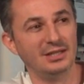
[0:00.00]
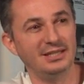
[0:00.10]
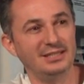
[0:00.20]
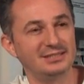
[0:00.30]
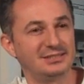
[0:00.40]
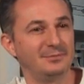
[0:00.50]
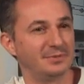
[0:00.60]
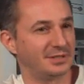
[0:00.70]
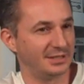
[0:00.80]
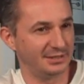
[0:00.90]
he's
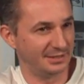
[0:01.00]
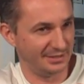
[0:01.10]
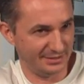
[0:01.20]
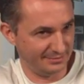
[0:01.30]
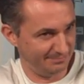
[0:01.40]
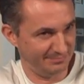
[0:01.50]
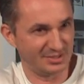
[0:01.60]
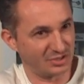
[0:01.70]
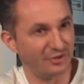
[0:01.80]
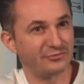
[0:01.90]
typically the
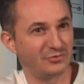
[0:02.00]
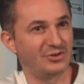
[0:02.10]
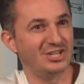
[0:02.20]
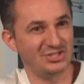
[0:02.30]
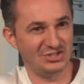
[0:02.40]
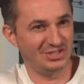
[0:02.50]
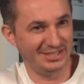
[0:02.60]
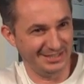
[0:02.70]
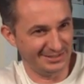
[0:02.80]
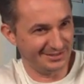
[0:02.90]
software
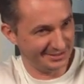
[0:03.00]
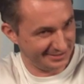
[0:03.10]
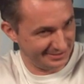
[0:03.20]
engineer and